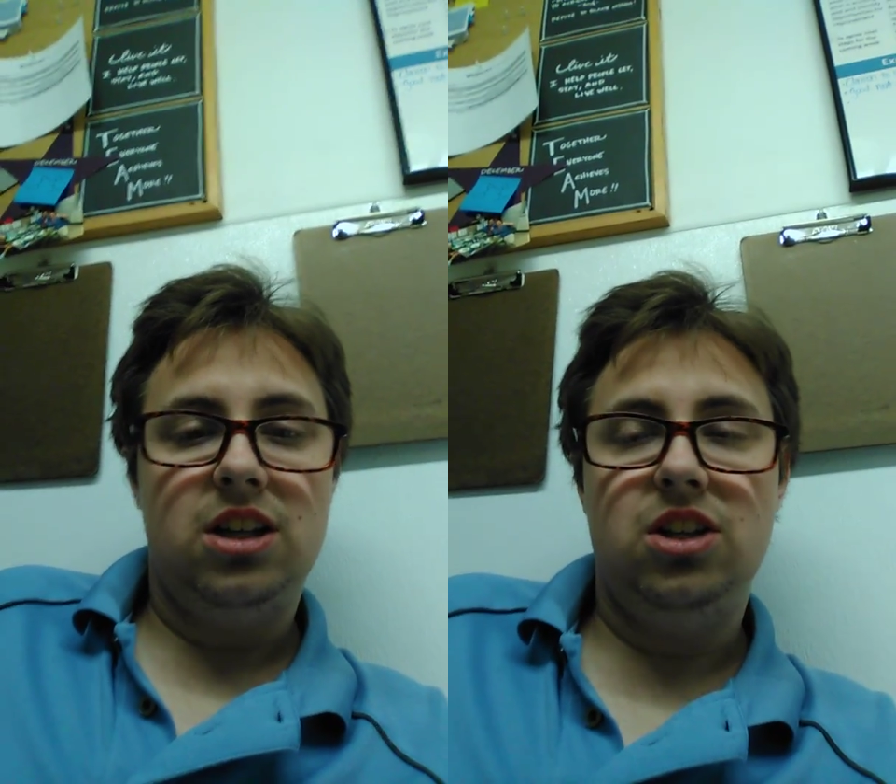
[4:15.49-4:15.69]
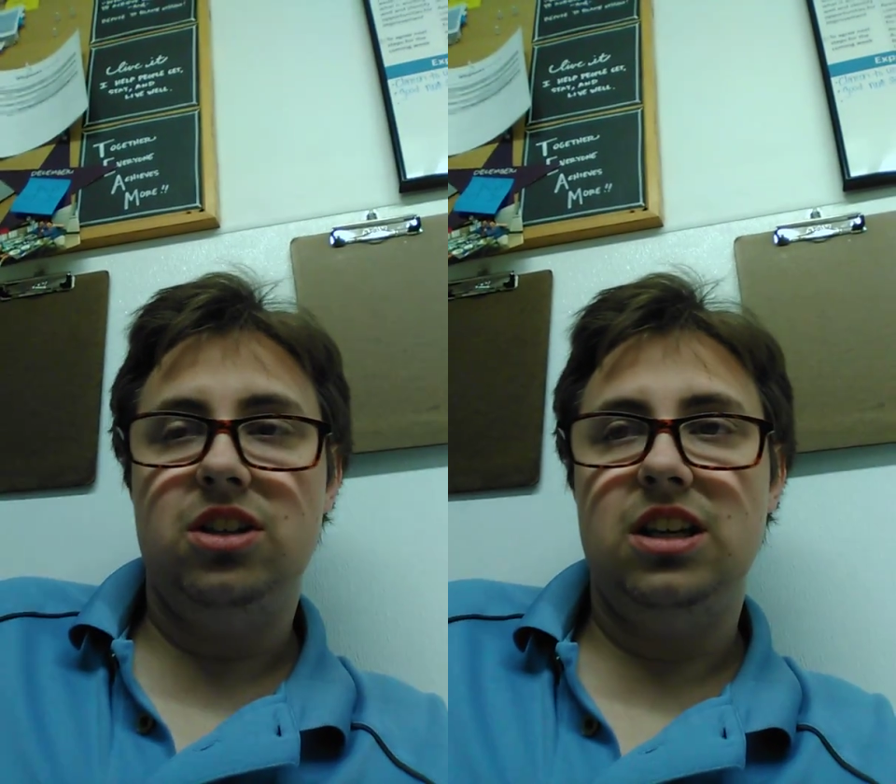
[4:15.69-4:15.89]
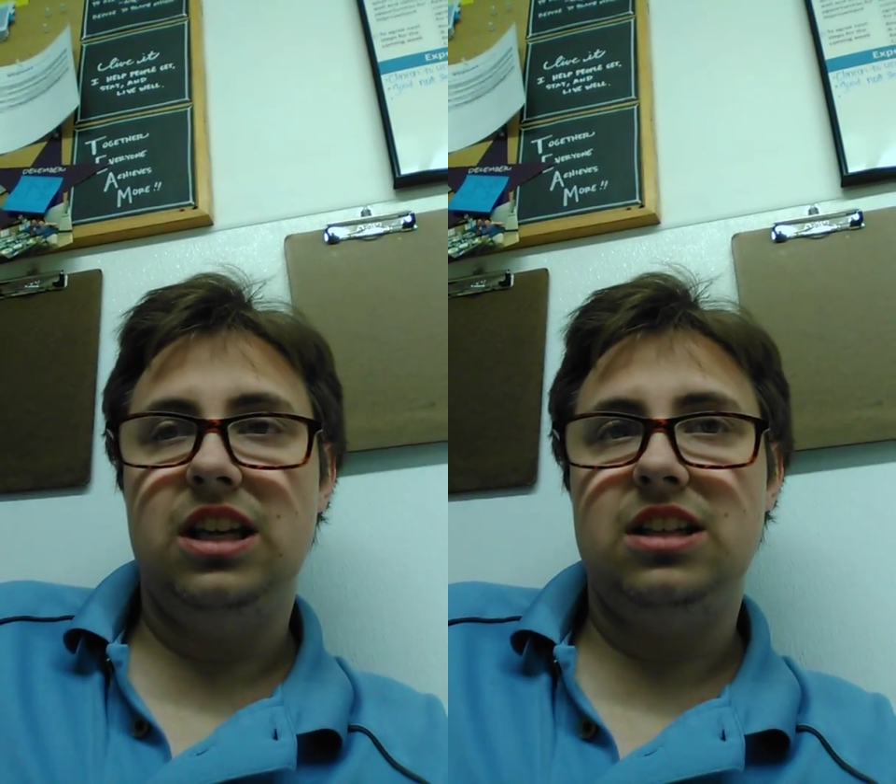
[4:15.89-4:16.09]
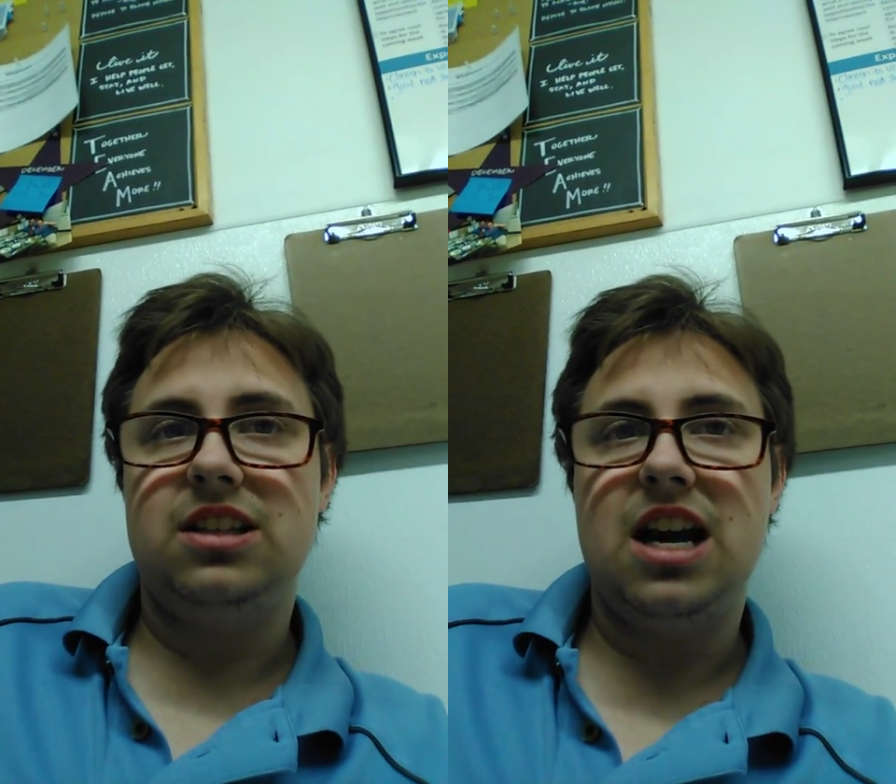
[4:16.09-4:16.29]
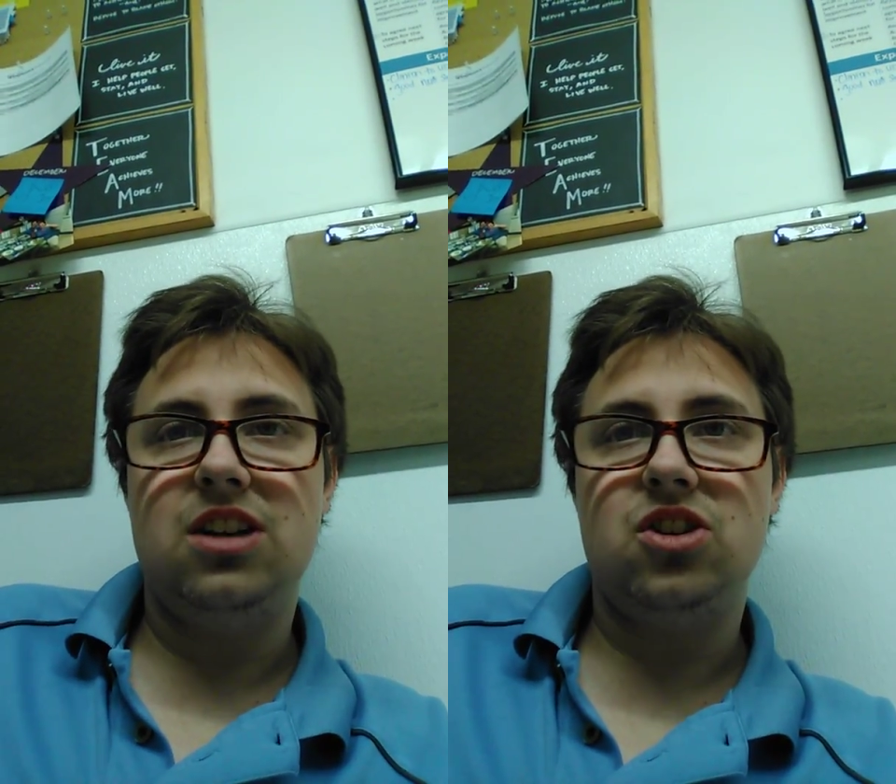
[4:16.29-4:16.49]
you, it's
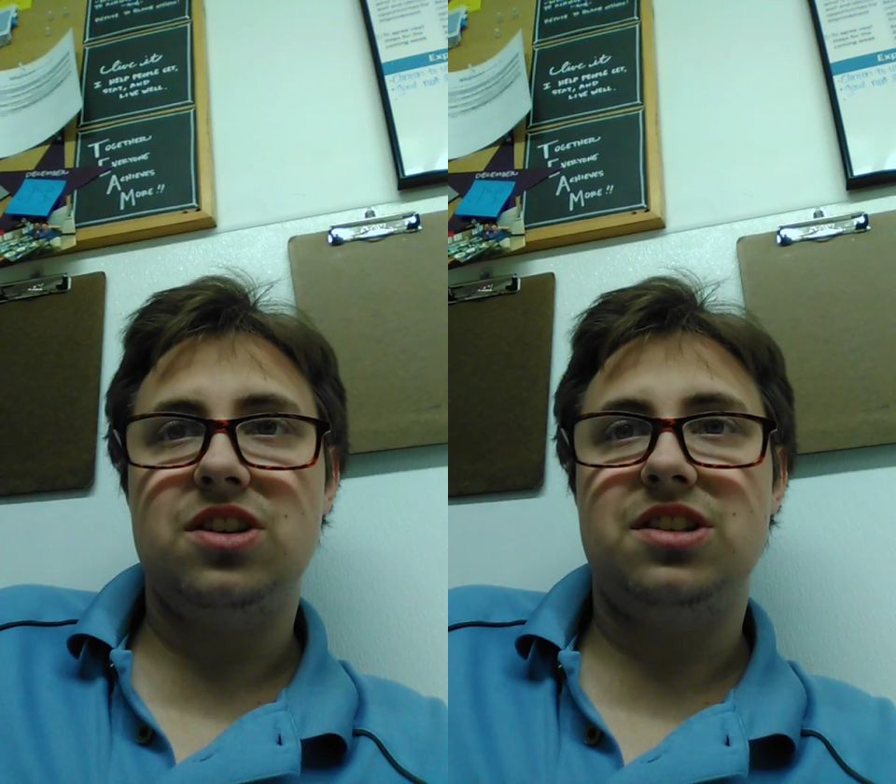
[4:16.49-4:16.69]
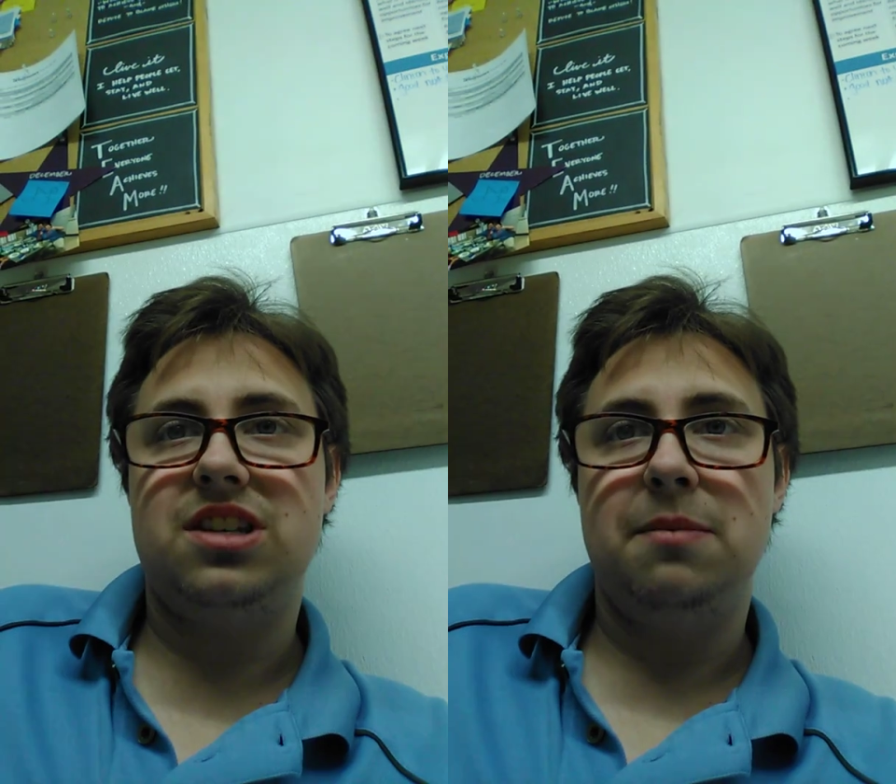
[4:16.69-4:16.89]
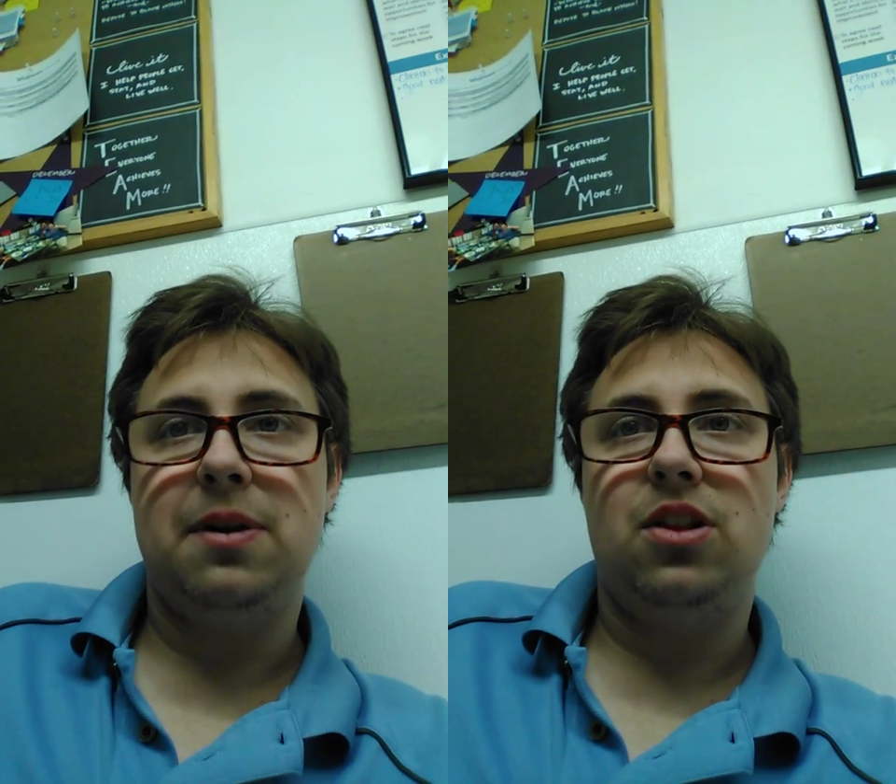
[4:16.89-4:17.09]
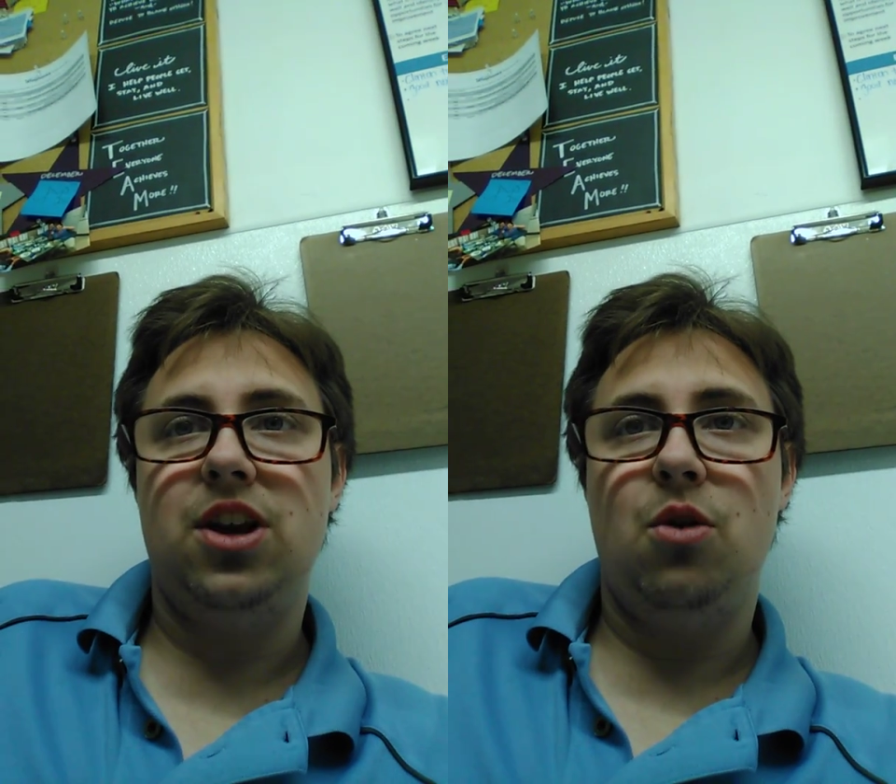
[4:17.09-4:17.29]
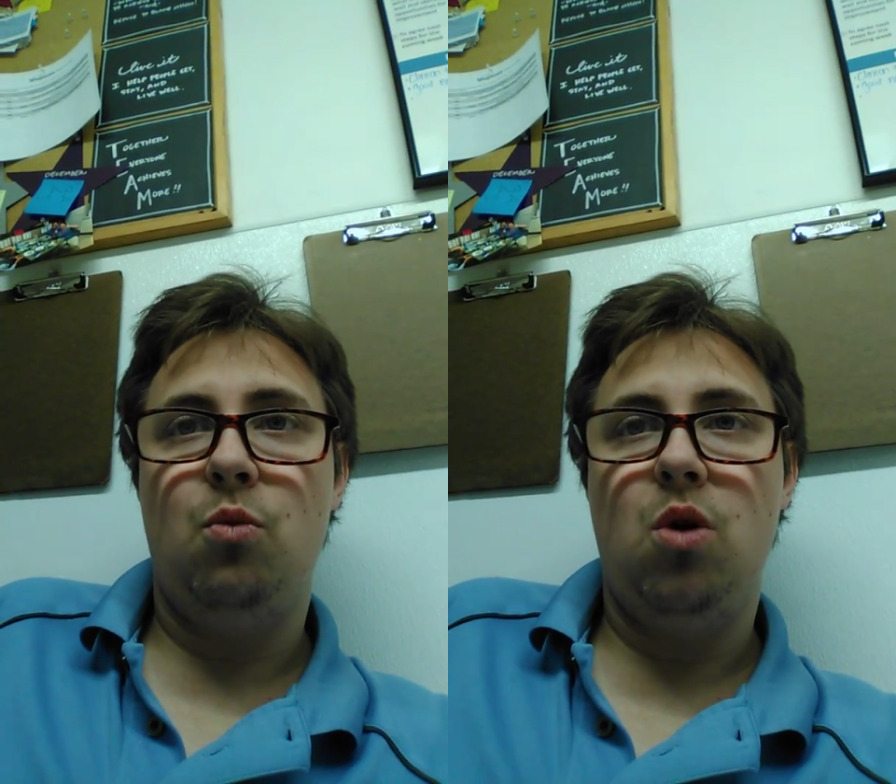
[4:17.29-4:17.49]
not just typically
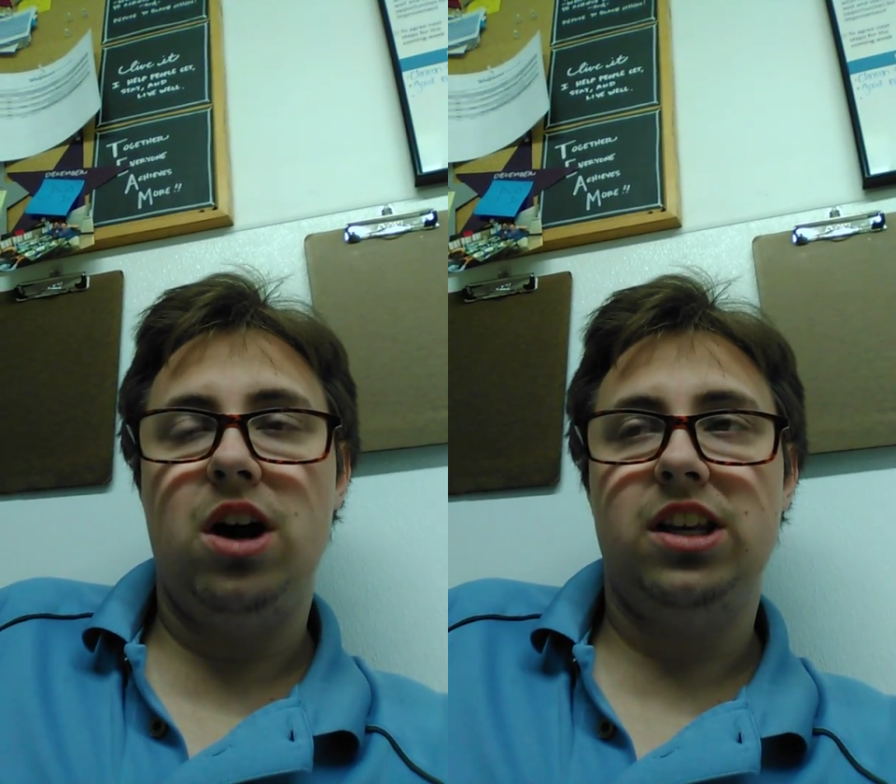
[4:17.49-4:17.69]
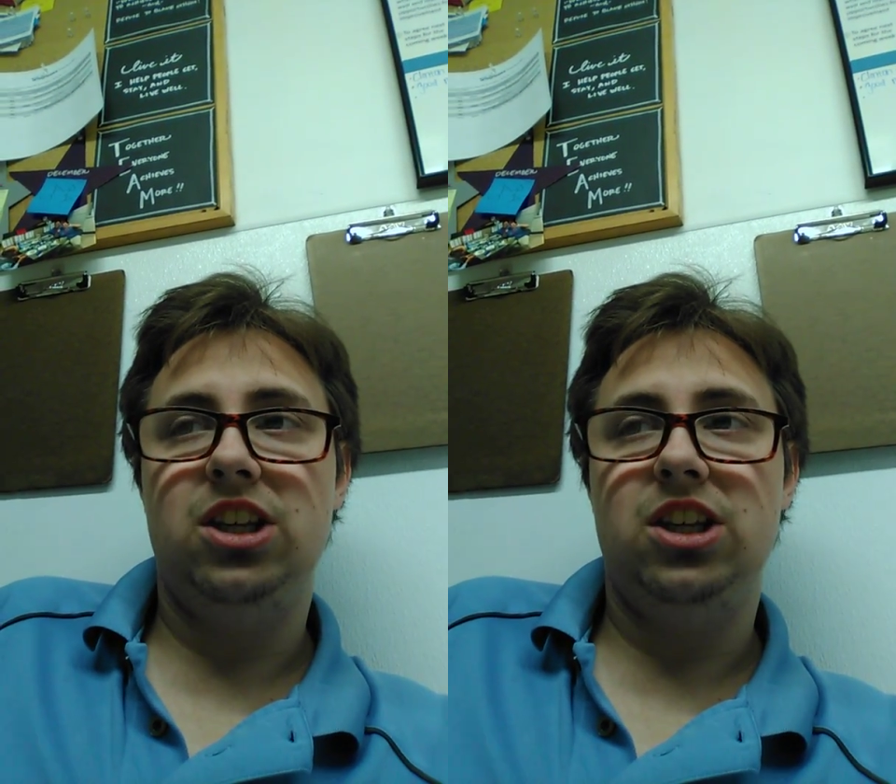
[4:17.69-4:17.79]
a want.